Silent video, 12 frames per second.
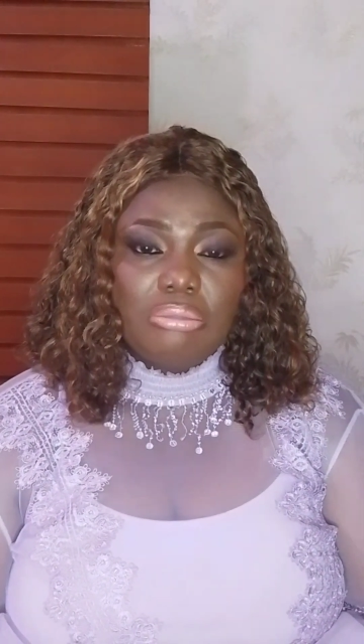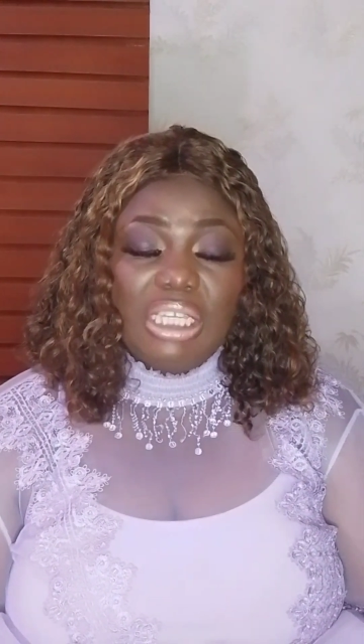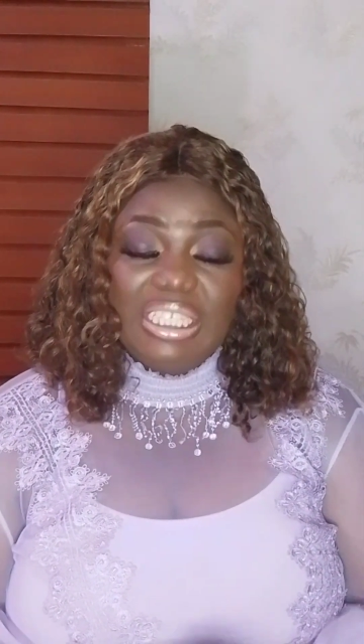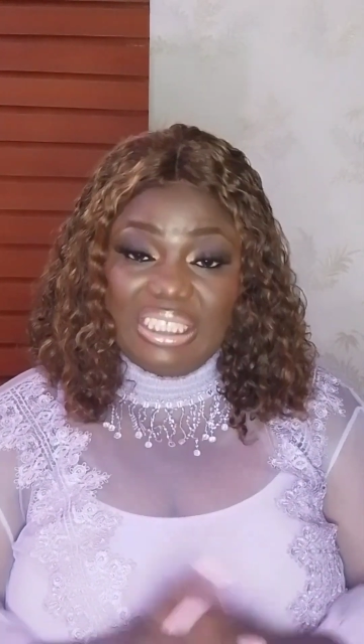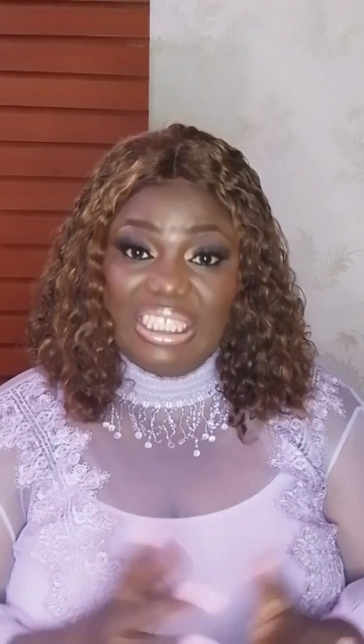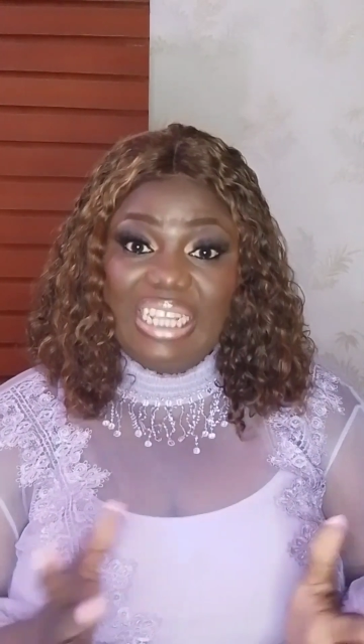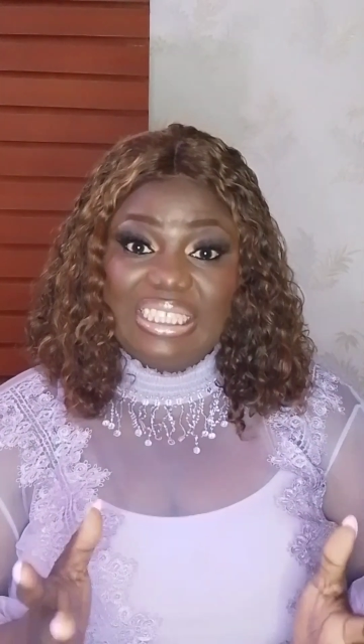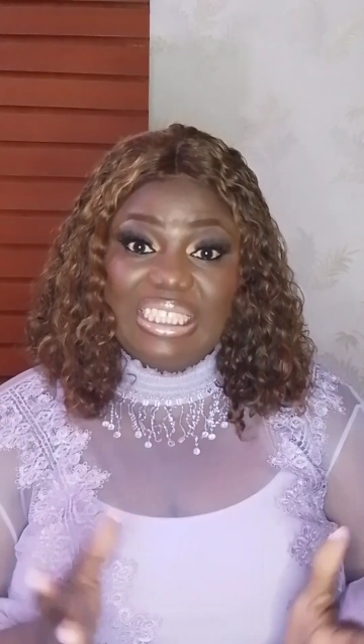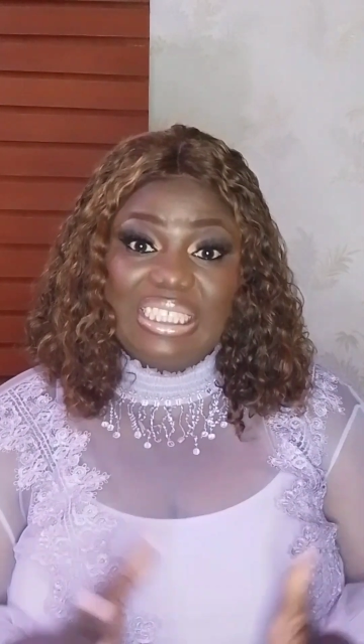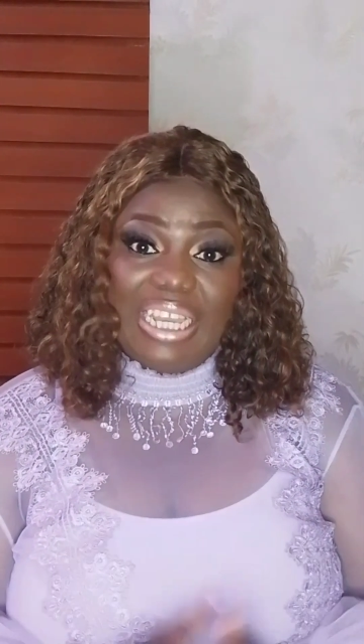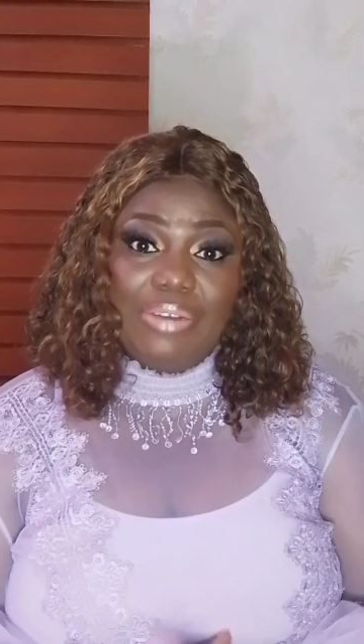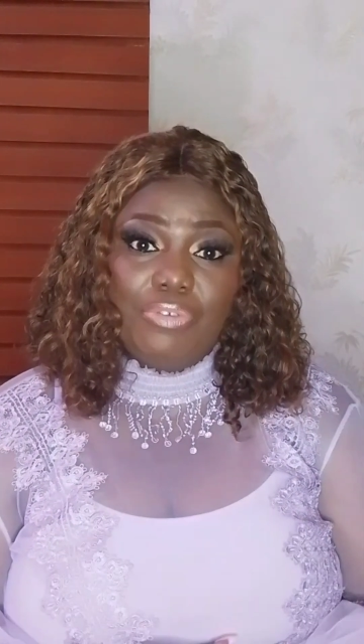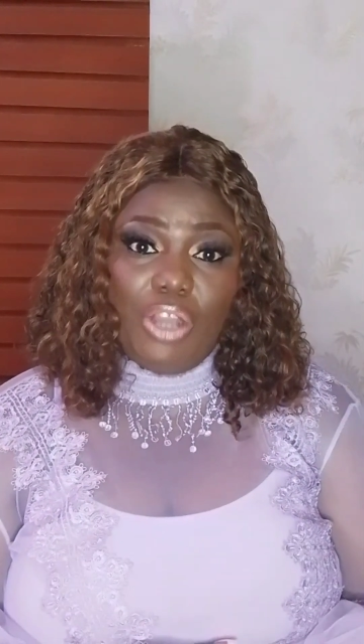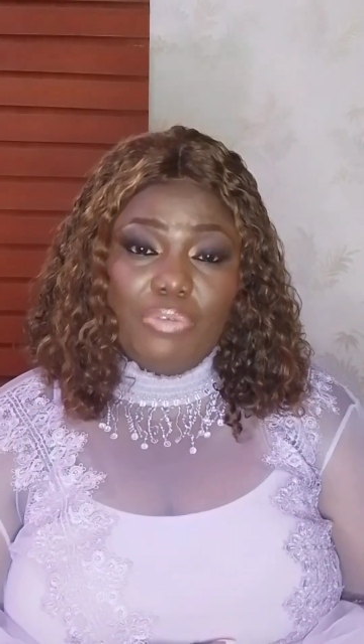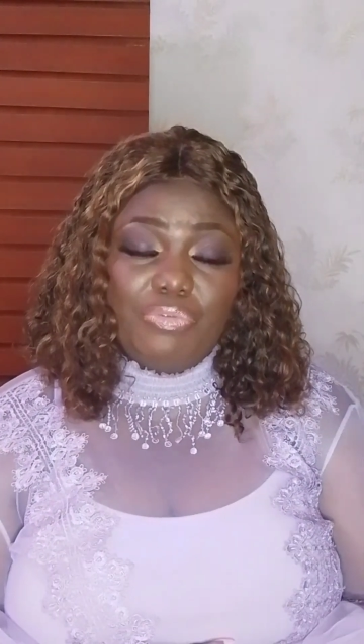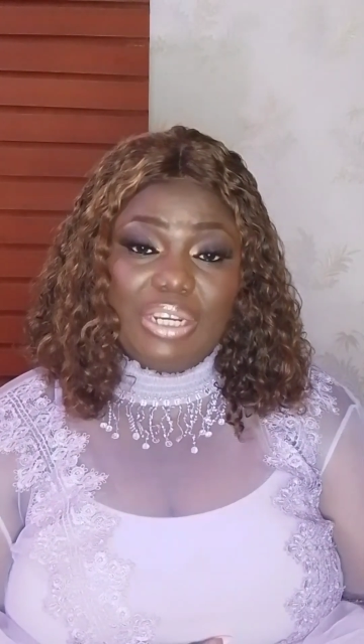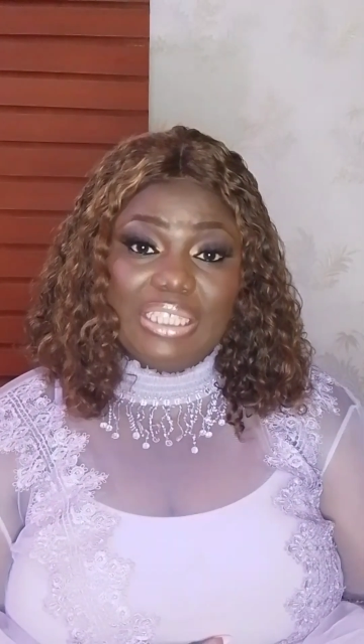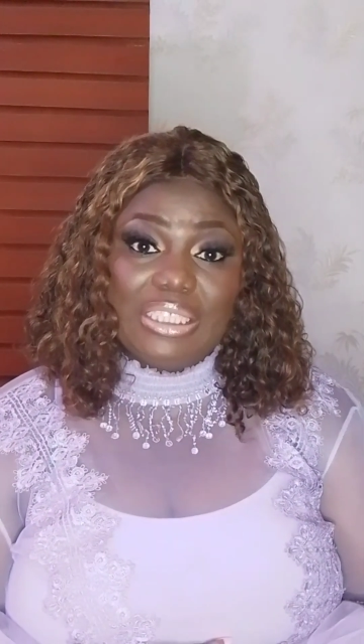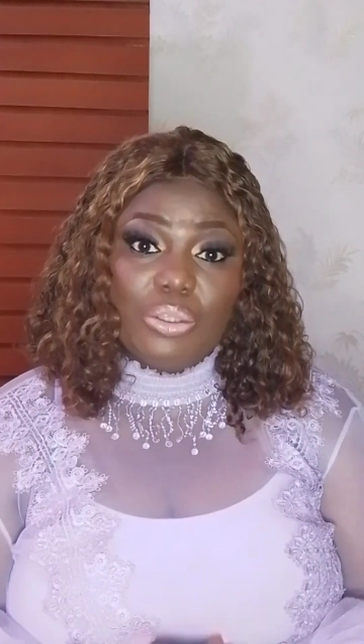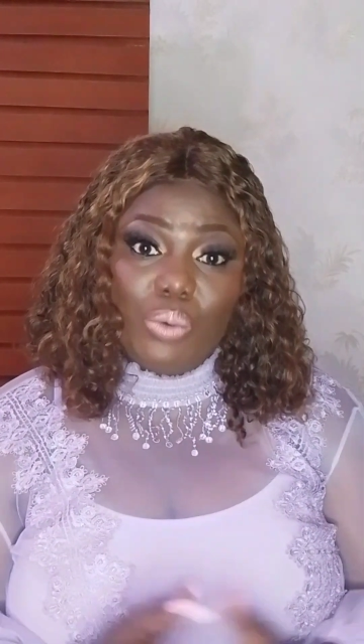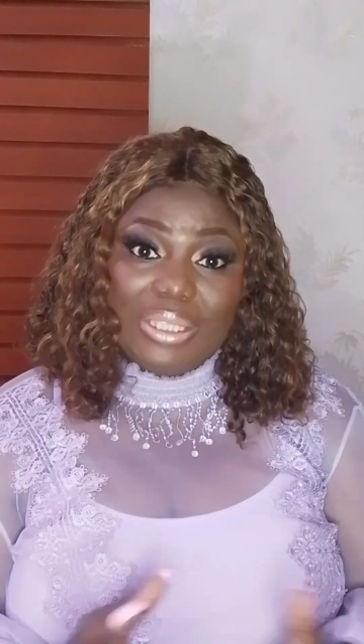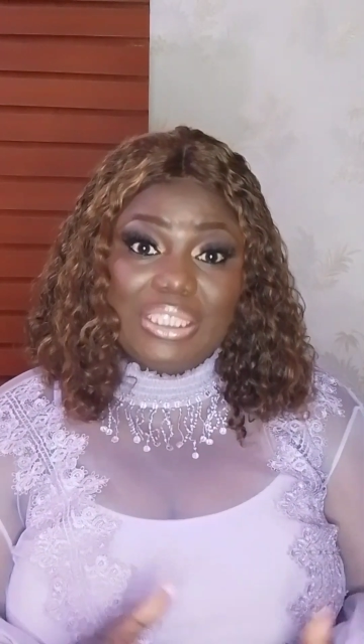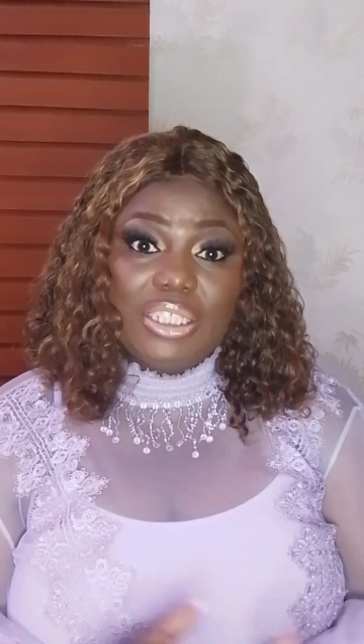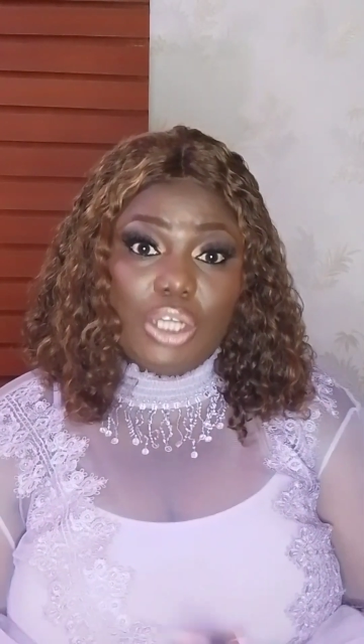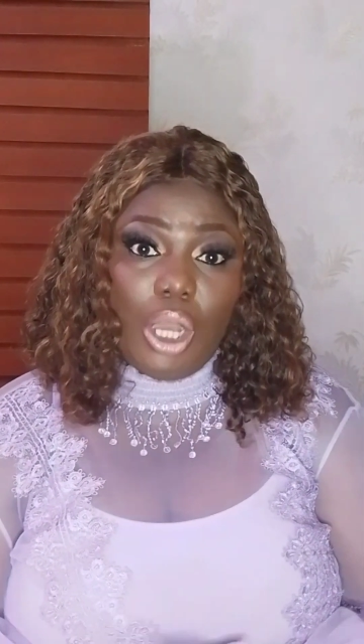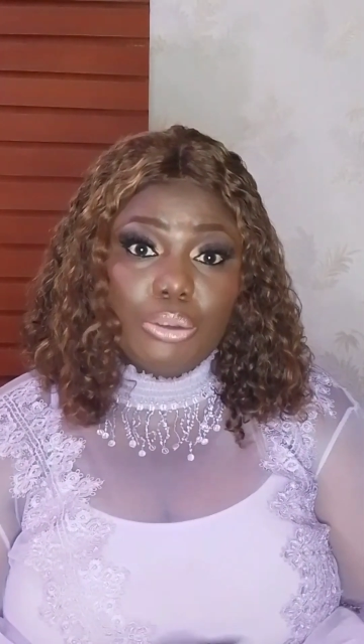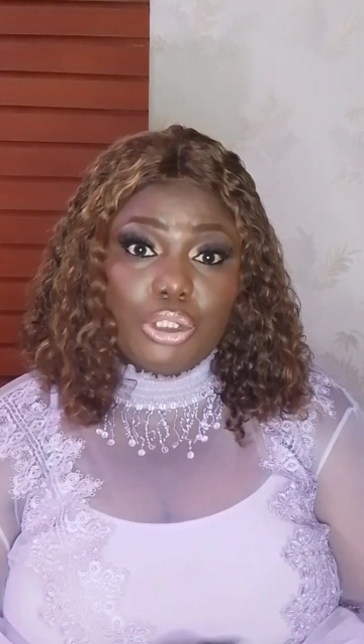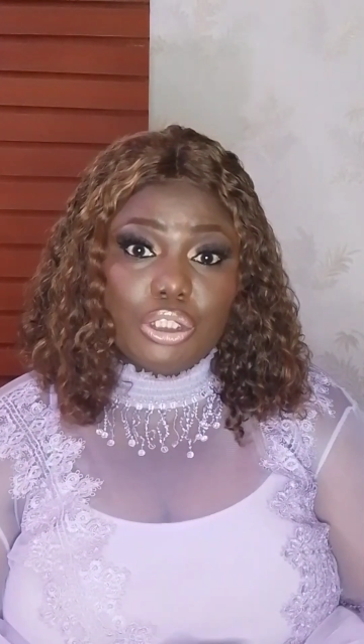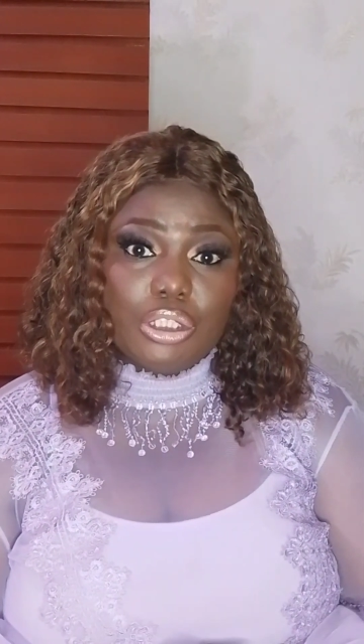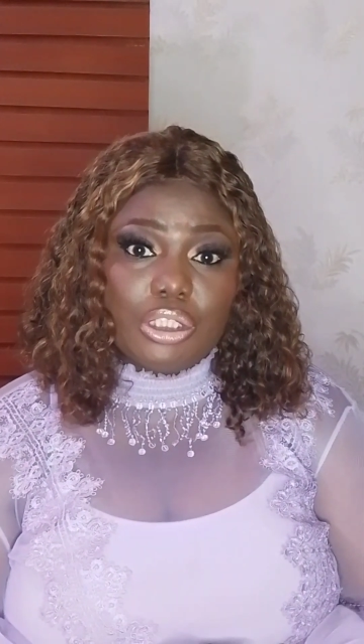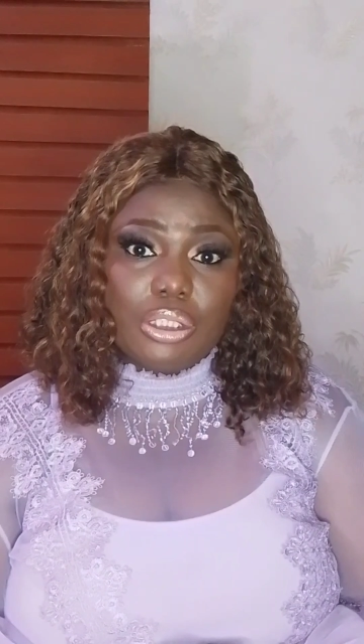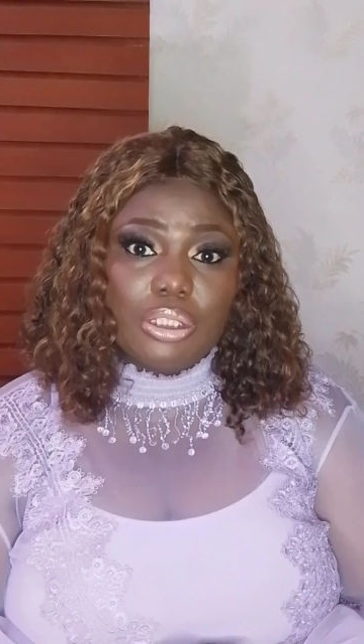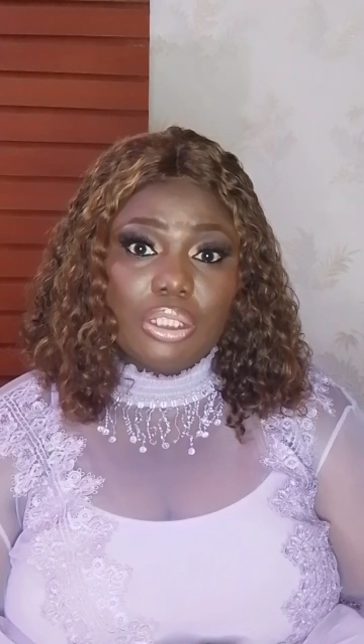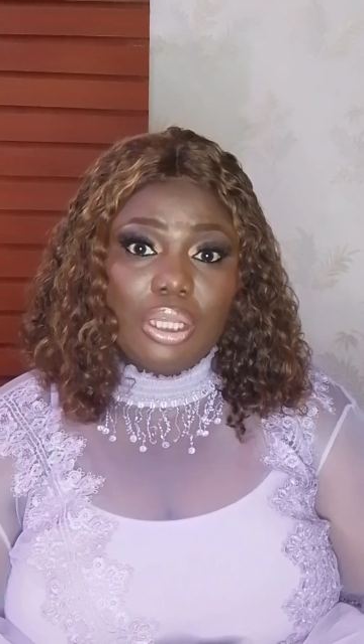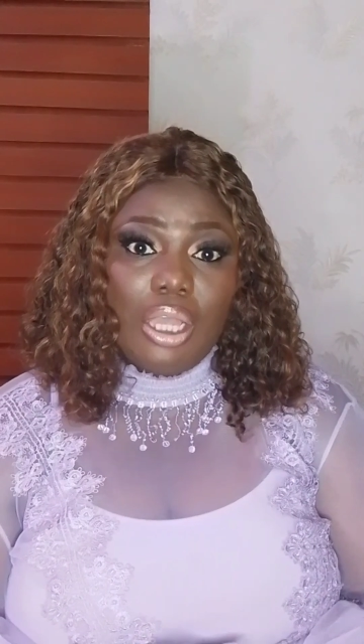is seen as a sign of confidence in Western cultures,